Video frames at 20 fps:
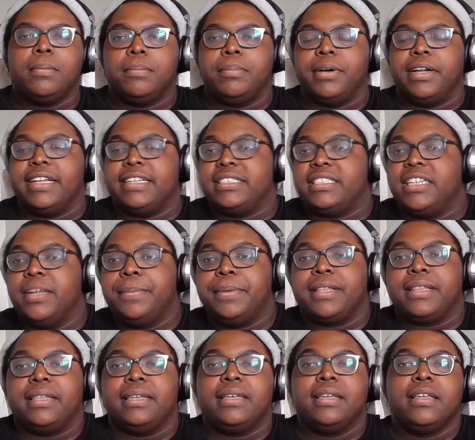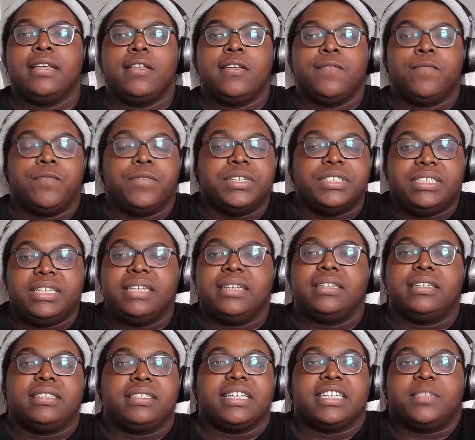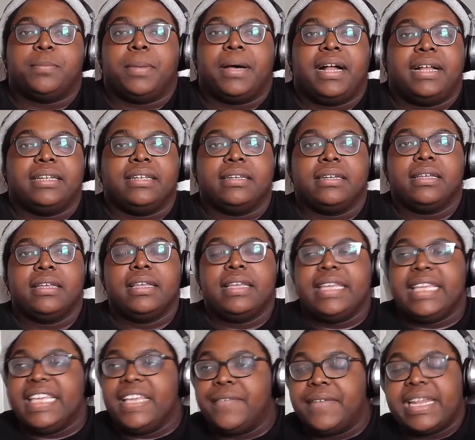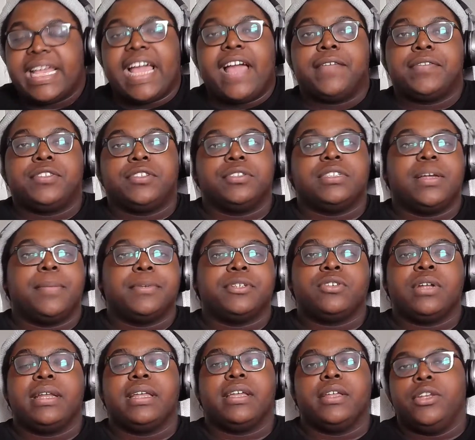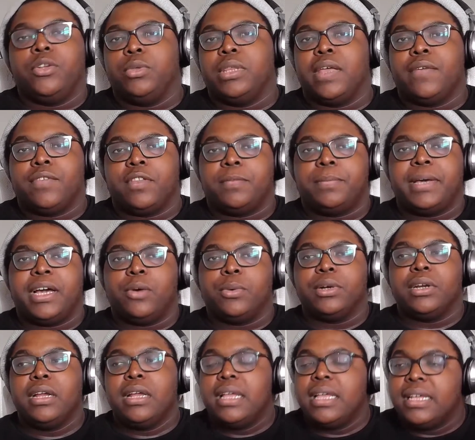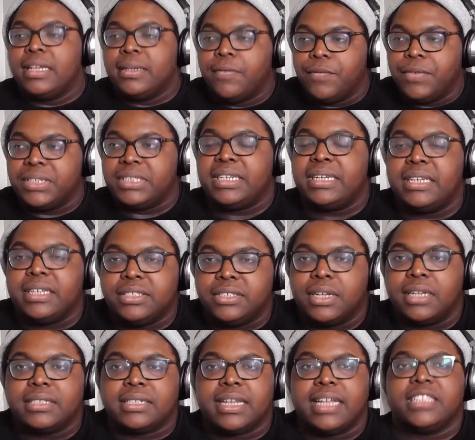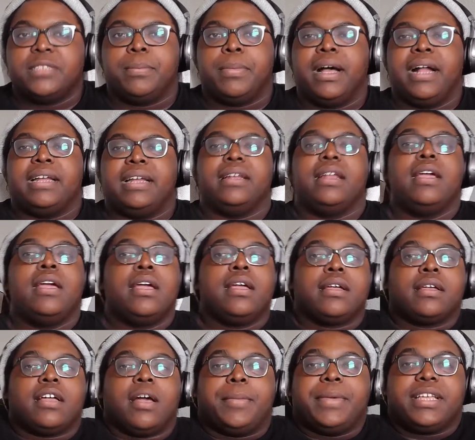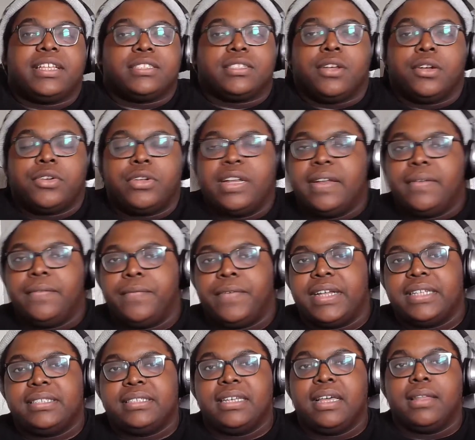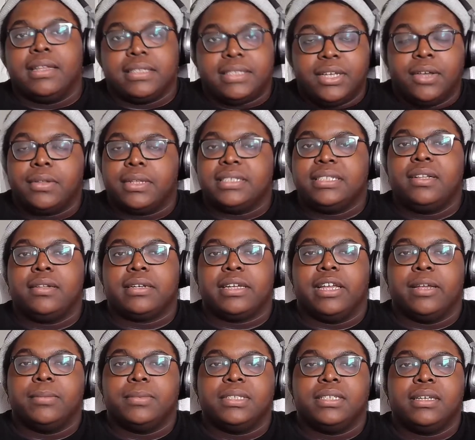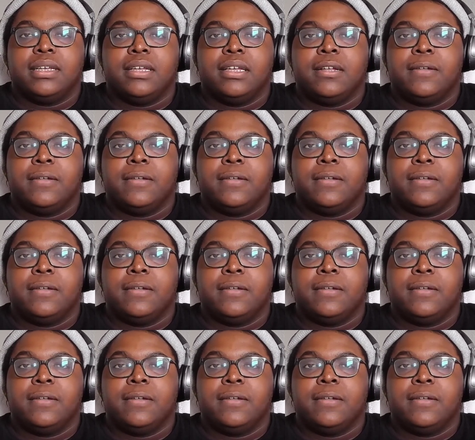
But it's typically Vegeta just gets bodied. Even after demonstrating a new level of power, Vegeta just gets bodied. I mean, because Goku didn't fight Cell until the Cell games.